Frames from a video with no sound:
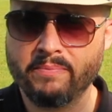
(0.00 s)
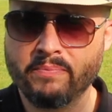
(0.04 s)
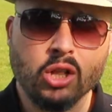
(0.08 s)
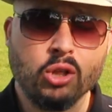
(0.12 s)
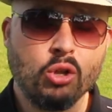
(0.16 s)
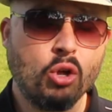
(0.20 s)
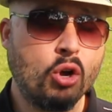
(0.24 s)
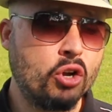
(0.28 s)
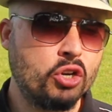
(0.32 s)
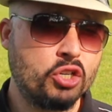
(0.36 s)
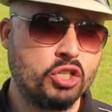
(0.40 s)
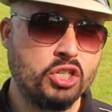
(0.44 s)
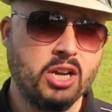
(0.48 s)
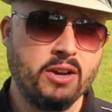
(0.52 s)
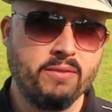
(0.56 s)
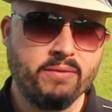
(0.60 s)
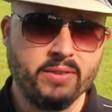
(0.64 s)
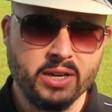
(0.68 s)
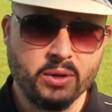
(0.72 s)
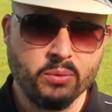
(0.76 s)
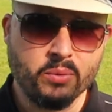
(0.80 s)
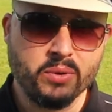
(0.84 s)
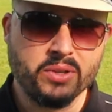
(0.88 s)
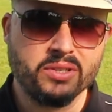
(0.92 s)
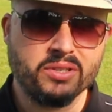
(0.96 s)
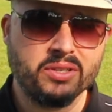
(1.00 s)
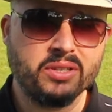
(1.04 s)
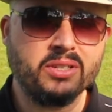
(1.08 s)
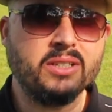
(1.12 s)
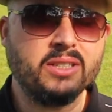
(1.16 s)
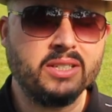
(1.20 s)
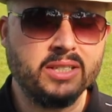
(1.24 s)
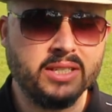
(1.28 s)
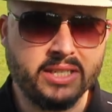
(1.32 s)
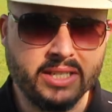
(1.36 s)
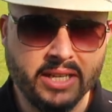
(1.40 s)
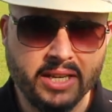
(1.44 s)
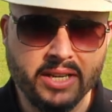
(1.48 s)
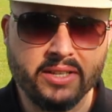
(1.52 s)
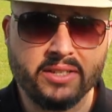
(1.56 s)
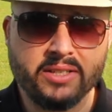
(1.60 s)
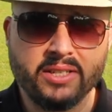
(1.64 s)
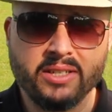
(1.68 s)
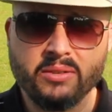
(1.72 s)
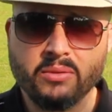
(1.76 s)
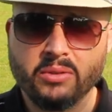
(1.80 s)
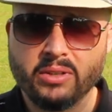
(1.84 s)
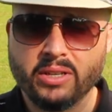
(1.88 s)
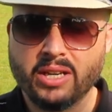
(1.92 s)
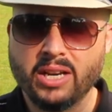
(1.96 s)
Longevity was
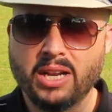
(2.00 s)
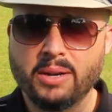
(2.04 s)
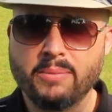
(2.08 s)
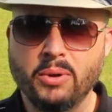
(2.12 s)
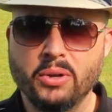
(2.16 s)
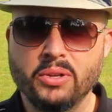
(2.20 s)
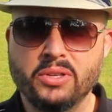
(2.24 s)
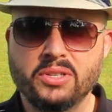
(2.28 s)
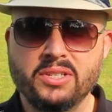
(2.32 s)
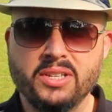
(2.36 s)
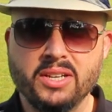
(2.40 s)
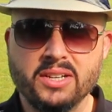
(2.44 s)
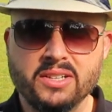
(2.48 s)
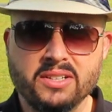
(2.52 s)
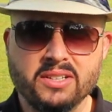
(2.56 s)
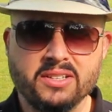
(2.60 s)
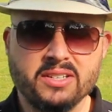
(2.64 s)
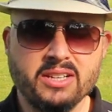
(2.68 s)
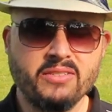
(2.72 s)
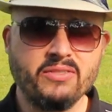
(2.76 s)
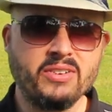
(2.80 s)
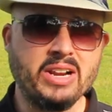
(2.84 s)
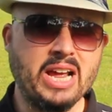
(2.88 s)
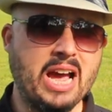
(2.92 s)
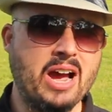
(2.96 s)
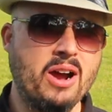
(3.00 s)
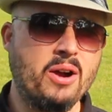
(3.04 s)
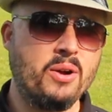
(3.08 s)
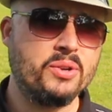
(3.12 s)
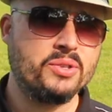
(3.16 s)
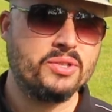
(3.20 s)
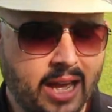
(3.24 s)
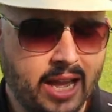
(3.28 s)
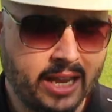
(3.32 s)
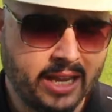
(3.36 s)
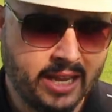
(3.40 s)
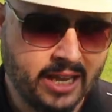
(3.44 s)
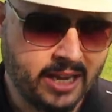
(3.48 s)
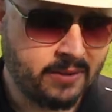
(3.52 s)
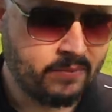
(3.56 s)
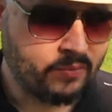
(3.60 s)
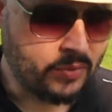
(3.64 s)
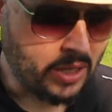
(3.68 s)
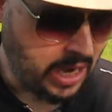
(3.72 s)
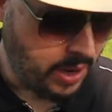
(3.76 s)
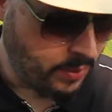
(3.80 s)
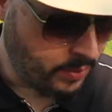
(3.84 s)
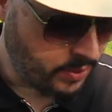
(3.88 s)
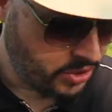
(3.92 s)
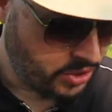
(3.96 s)
decent. We got about six to seven hours. Again,
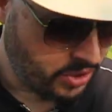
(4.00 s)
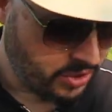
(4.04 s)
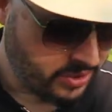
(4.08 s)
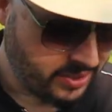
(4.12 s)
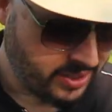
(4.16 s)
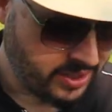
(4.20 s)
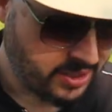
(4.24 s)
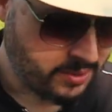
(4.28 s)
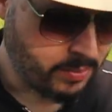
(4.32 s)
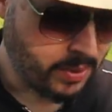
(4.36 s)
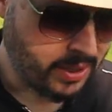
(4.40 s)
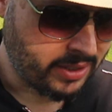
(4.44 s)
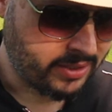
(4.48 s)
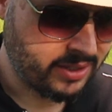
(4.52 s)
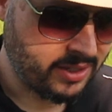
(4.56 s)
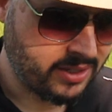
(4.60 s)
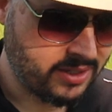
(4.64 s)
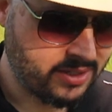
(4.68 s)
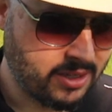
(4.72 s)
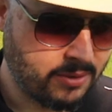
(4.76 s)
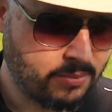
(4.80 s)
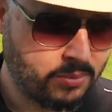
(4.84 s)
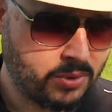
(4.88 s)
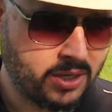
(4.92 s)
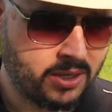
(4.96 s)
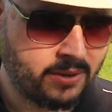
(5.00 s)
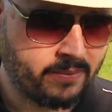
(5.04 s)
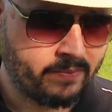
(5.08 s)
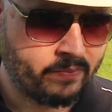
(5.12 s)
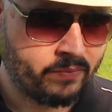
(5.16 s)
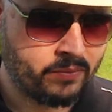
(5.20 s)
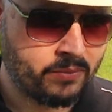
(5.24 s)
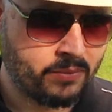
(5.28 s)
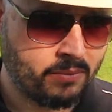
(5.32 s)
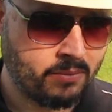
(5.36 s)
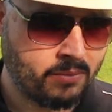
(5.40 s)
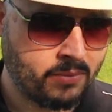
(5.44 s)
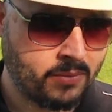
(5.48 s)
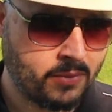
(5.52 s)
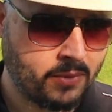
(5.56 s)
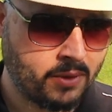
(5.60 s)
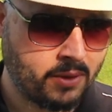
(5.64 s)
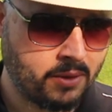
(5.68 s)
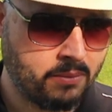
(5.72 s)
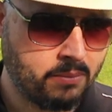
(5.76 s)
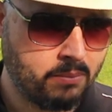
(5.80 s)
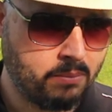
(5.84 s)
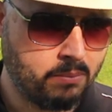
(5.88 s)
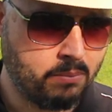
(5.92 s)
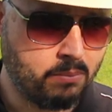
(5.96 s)
I was just expecting something
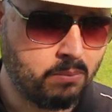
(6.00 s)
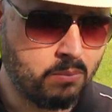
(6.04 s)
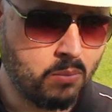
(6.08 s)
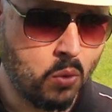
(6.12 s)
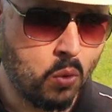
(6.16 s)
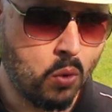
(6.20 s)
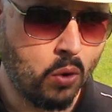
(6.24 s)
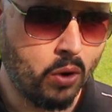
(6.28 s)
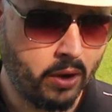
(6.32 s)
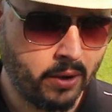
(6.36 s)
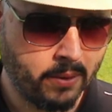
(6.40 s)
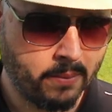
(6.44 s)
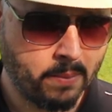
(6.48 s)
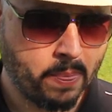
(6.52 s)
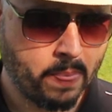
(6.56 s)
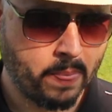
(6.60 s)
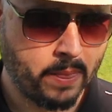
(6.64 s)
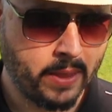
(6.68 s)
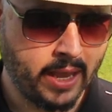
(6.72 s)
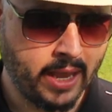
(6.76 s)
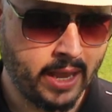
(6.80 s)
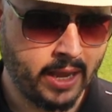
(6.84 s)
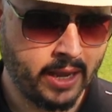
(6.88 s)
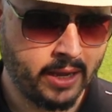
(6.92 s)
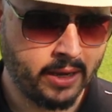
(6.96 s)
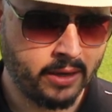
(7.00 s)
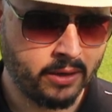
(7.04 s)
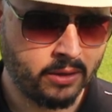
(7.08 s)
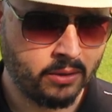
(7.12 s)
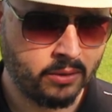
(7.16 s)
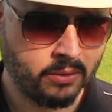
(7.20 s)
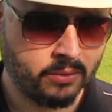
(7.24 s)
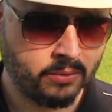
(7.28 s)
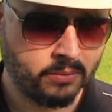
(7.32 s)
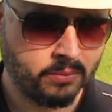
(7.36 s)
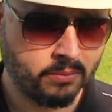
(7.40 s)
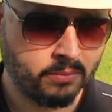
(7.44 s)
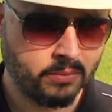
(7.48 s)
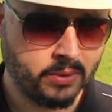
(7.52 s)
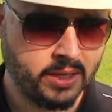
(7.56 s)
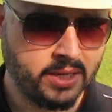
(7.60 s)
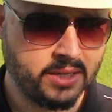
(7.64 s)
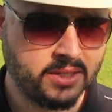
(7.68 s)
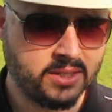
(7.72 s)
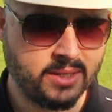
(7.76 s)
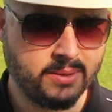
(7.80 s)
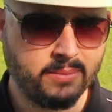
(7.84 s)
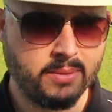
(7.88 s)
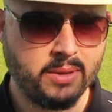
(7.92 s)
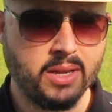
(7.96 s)
more, and
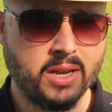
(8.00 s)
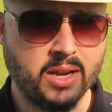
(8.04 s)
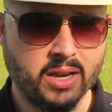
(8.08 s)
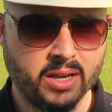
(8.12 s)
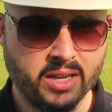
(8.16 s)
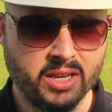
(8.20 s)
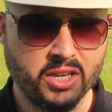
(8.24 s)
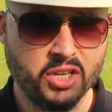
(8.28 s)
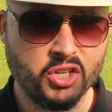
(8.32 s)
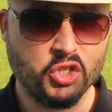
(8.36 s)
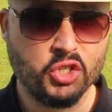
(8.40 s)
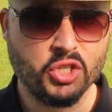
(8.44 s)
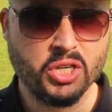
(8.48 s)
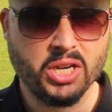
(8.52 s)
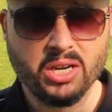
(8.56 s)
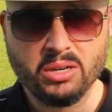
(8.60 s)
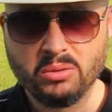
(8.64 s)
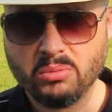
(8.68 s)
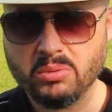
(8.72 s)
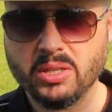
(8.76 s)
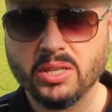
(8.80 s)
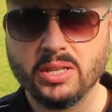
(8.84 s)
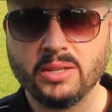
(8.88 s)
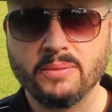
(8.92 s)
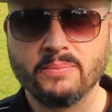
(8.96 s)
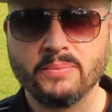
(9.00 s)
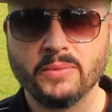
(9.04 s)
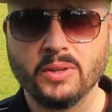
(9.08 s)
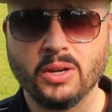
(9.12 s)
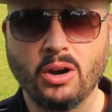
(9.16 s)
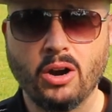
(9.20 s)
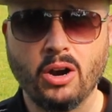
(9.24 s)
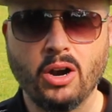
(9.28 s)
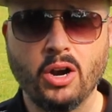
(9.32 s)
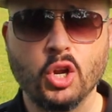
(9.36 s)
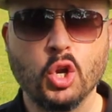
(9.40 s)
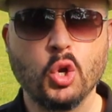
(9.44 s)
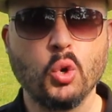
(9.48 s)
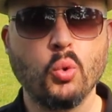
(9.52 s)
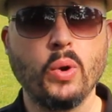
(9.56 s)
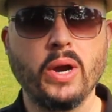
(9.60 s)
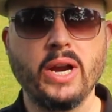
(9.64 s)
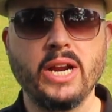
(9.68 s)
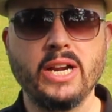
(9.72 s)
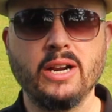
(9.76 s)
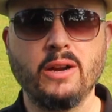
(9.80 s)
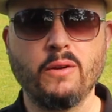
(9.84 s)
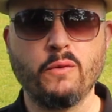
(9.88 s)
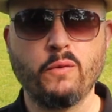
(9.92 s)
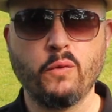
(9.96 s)
Issey Miyake generally are
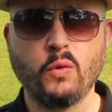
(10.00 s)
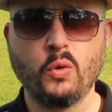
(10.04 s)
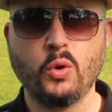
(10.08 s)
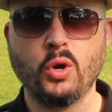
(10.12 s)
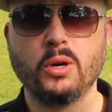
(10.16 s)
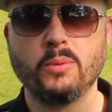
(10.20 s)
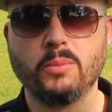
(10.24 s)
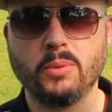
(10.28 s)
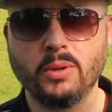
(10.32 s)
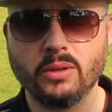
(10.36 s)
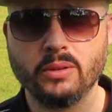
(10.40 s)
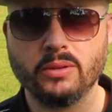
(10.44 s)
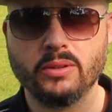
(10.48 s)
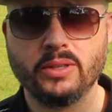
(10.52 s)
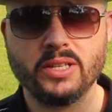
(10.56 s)
quite affordable.